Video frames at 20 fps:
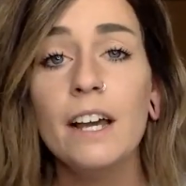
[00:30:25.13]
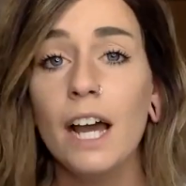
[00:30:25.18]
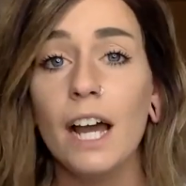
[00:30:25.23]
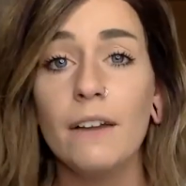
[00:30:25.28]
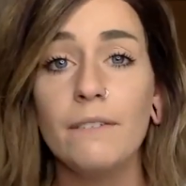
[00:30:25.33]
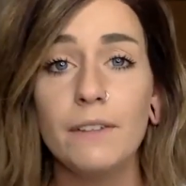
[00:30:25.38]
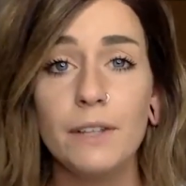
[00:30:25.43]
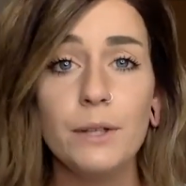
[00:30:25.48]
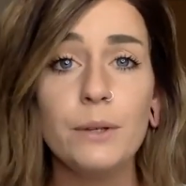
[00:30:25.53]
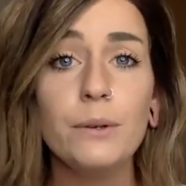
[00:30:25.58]

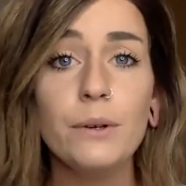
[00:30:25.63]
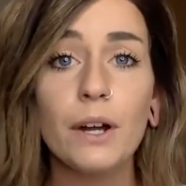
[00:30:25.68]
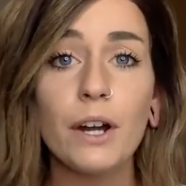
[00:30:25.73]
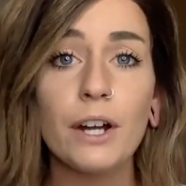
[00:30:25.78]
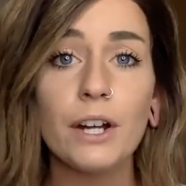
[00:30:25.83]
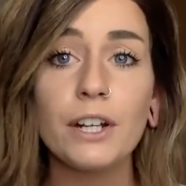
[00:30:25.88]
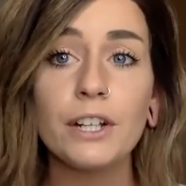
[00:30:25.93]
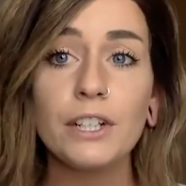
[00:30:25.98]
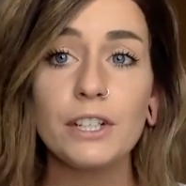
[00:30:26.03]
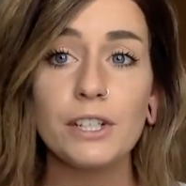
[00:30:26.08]
If you
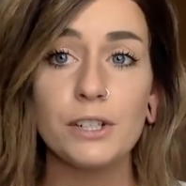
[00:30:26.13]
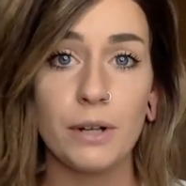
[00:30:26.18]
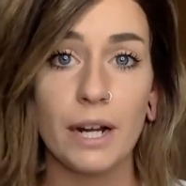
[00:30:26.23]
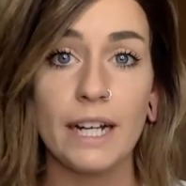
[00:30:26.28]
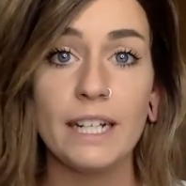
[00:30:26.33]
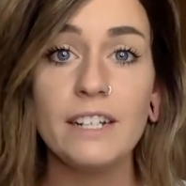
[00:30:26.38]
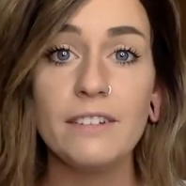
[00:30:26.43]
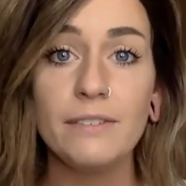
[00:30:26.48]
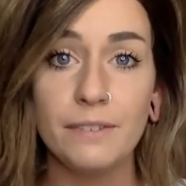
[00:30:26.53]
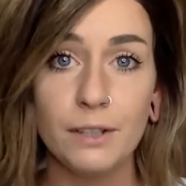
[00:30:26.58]
are
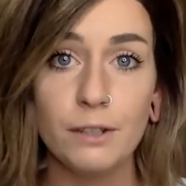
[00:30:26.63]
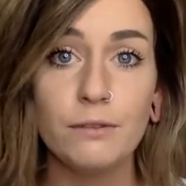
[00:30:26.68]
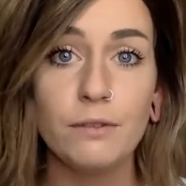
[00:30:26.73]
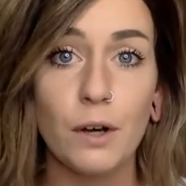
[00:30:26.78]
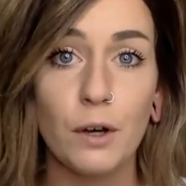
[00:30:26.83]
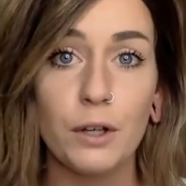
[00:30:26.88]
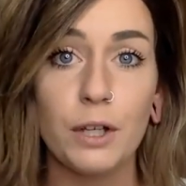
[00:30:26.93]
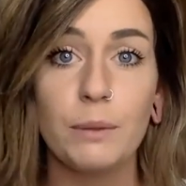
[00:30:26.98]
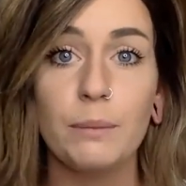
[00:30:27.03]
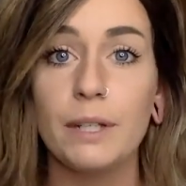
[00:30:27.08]
trying to fill
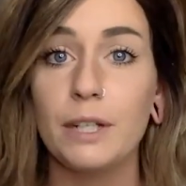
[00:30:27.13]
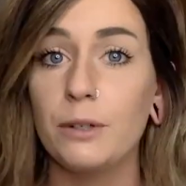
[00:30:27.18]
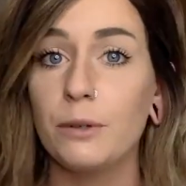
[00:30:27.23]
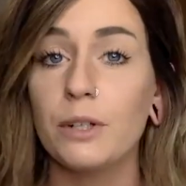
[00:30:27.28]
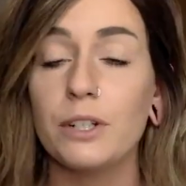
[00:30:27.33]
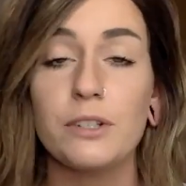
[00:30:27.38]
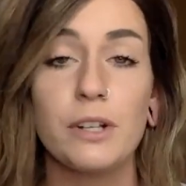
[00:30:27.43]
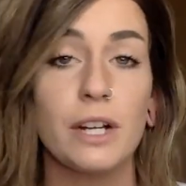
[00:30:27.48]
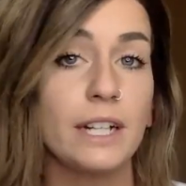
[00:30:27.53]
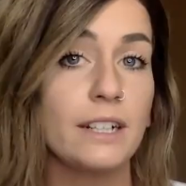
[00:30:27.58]
volume and you
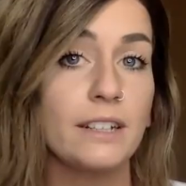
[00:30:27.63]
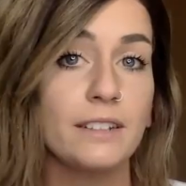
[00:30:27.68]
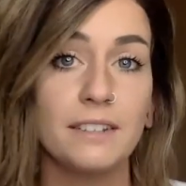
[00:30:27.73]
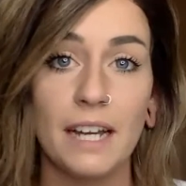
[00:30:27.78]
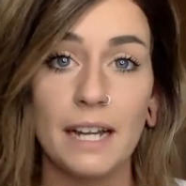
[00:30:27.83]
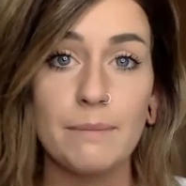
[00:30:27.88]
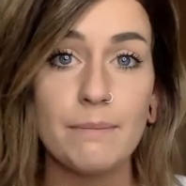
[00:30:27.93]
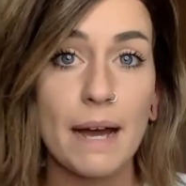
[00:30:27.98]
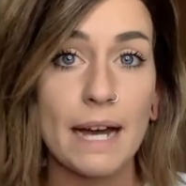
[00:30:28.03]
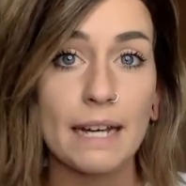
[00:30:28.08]
are trying to
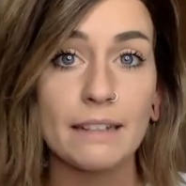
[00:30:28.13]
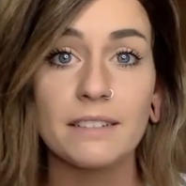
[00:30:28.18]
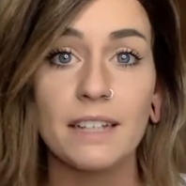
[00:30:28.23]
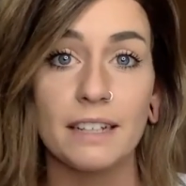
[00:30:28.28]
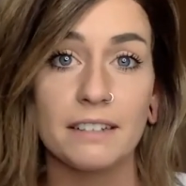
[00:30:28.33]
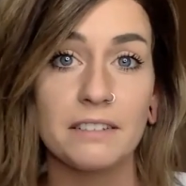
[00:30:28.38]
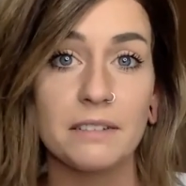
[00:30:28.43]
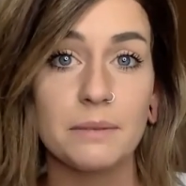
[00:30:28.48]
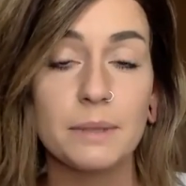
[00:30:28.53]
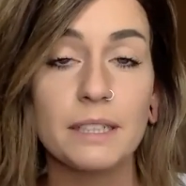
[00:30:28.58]
sign mass
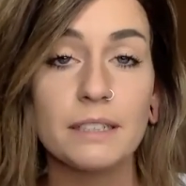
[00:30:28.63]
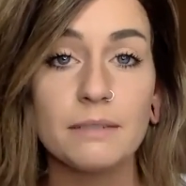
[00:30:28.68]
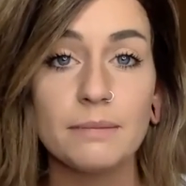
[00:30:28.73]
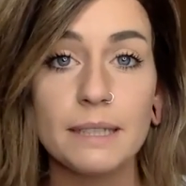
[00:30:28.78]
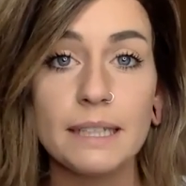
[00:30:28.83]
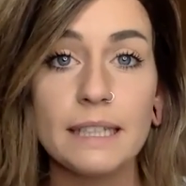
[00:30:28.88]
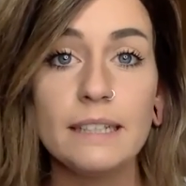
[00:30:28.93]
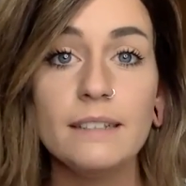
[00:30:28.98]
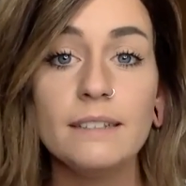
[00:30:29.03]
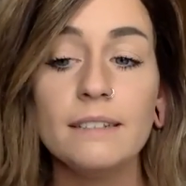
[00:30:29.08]
customers with
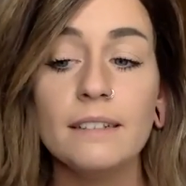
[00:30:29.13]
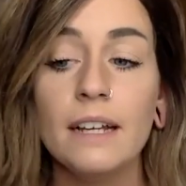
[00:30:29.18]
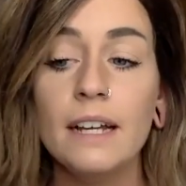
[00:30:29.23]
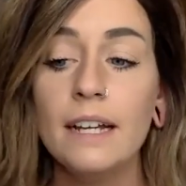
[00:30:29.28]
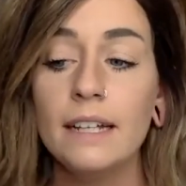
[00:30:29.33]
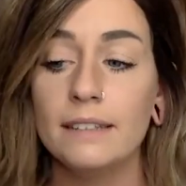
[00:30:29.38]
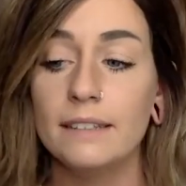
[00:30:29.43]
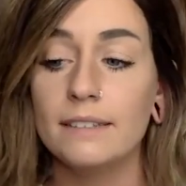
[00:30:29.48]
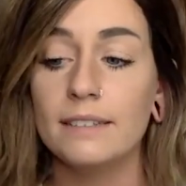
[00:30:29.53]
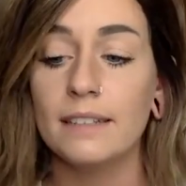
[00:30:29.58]
this
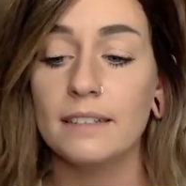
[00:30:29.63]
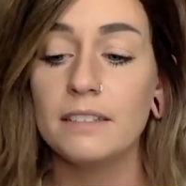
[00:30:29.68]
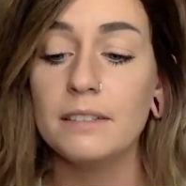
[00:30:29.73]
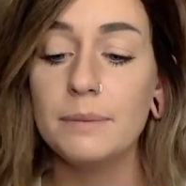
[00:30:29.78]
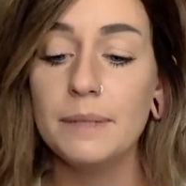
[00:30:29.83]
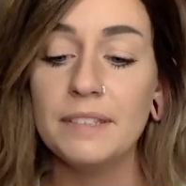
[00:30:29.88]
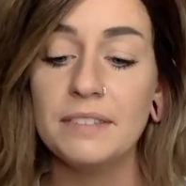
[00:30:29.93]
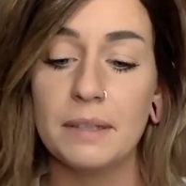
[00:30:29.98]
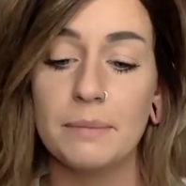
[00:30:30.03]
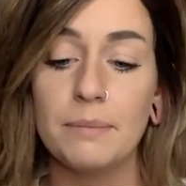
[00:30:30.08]
has to
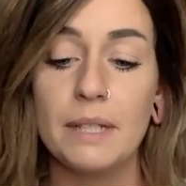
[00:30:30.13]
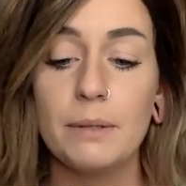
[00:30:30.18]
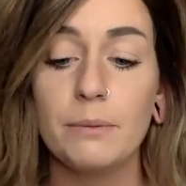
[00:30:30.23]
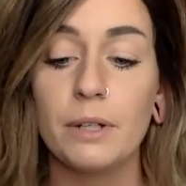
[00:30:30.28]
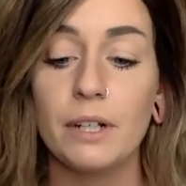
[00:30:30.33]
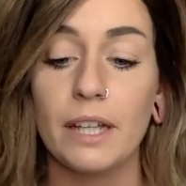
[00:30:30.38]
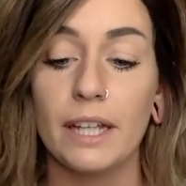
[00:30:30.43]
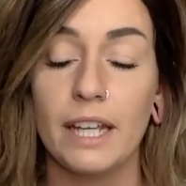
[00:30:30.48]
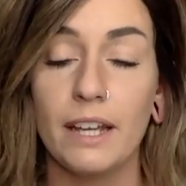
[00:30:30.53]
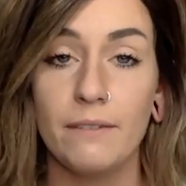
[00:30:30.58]
be something where,
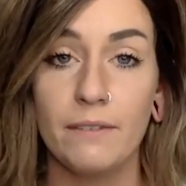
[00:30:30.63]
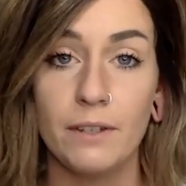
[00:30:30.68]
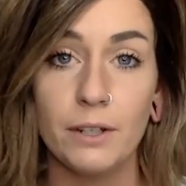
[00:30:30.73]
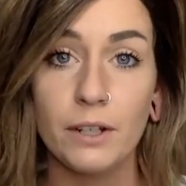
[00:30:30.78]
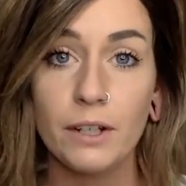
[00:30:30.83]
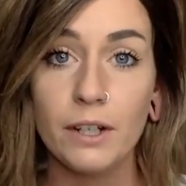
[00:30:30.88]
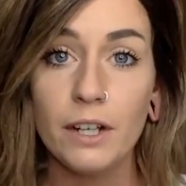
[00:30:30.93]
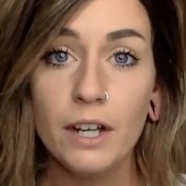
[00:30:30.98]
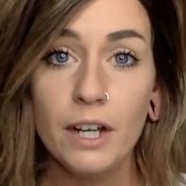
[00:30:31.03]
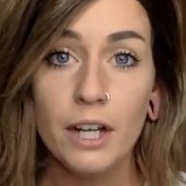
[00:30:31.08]
like, if
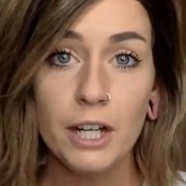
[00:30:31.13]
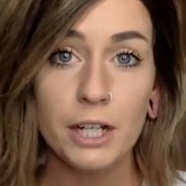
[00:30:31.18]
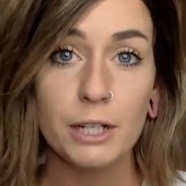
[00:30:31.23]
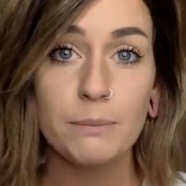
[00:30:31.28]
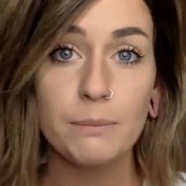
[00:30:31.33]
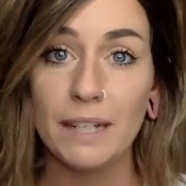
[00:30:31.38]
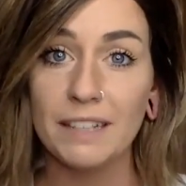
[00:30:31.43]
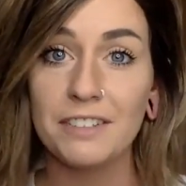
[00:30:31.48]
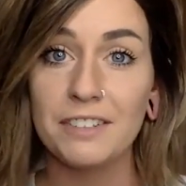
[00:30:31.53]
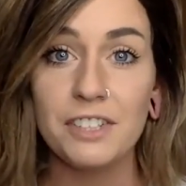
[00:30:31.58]
your
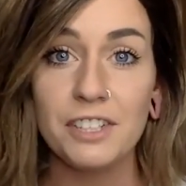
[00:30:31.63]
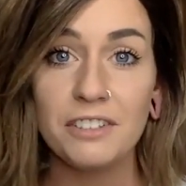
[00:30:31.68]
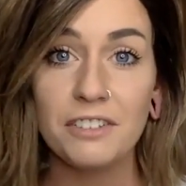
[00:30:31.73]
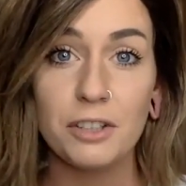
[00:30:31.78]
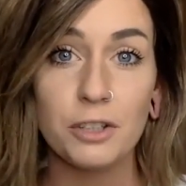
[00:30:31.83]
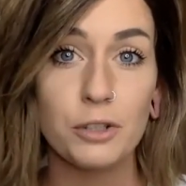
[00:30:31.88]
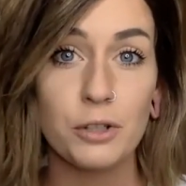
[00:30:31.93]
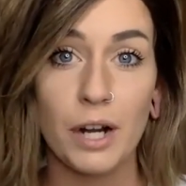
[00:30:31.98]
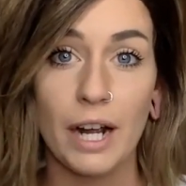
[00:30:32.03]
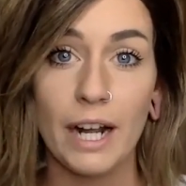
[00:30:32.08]
messages
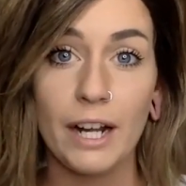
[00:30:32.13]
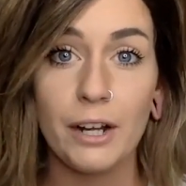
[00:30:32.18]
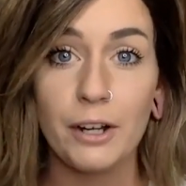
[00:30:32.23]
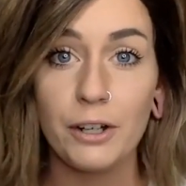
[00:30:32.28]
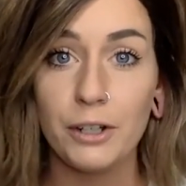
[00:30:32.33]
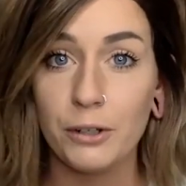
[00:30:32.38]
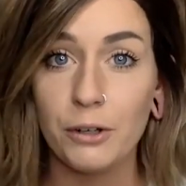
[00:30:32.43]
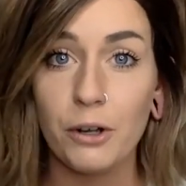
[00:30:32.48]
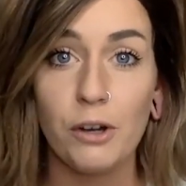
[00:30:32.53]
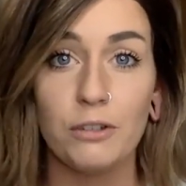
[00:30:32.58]
are dry, or
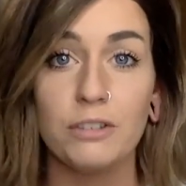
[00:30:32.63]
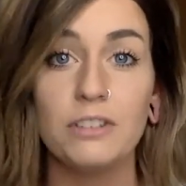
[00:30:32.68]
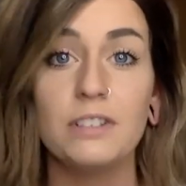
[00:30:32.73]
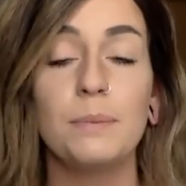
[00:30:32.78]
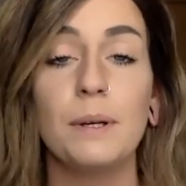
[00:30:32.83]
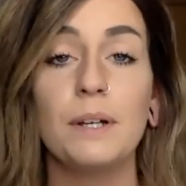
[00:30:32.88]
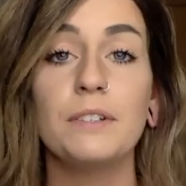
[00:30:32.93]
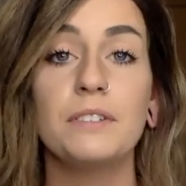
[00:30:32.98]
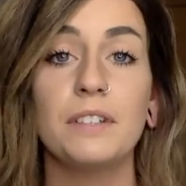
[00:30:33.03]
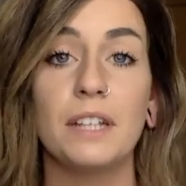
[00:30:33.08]
your host
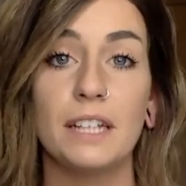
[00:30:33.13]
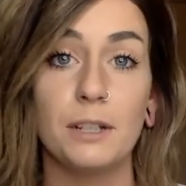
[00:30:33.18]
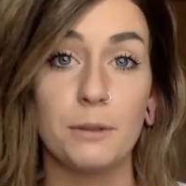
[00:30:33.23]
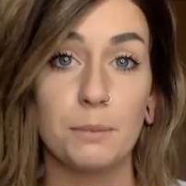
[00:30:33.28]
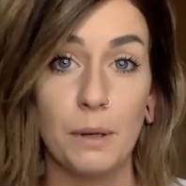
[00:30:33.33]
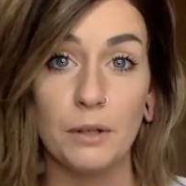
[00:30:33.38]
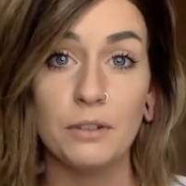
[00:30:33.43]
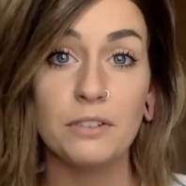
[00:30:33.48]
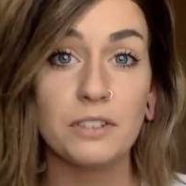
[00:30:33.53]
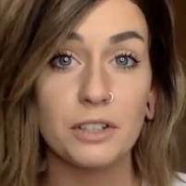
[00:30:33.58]
posts, like your
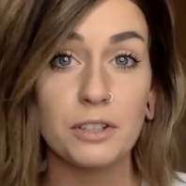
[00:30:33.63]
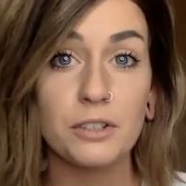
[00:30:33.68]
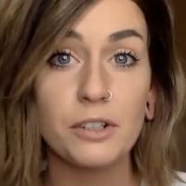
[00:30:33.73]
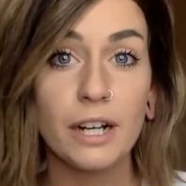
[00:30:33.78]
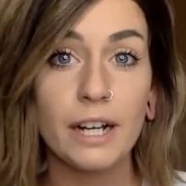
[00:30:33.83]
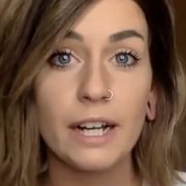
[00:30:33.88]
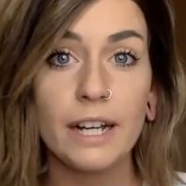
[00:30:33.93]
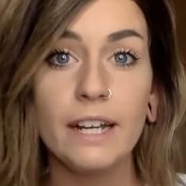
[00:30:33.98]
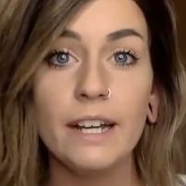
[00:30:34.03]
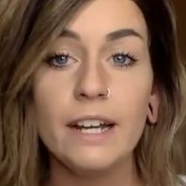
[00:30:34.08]
posts are
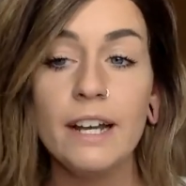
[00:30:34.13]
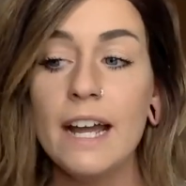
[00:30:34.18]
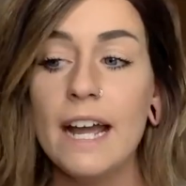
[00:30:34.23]
dry,